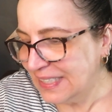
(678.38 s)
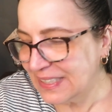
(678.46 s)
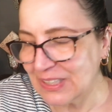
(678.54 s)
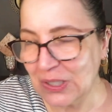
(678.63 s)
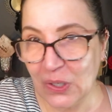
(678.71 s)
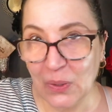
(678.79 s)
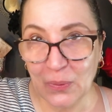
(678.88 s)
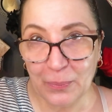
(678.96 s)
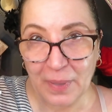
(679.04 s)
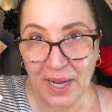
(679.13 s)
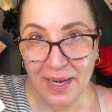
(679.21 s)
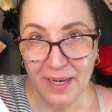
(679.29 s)
So
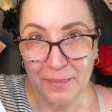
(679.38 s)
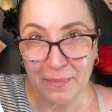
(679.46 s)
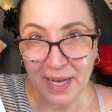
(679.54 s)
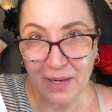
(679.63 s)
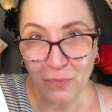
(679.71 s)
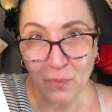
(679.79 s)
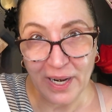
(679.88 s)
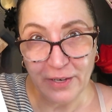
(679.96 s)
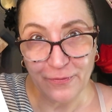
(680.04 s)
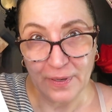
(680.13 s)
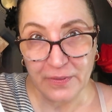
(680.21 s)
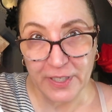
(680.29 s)
my
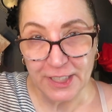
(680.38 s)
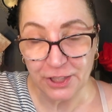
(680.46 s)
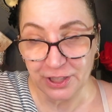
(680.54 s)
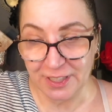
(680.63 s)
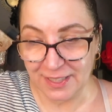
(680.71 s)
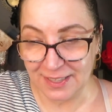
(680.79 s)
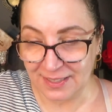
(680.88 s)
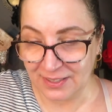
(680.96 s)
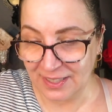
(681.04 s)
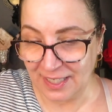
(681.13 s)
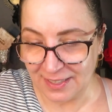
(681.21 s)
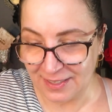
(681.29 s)
white foundation
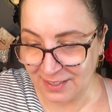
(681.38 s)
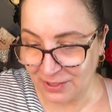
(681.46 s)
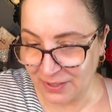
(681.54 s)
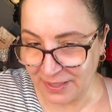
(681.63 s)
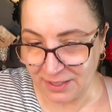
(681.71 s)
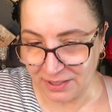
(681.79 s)
is going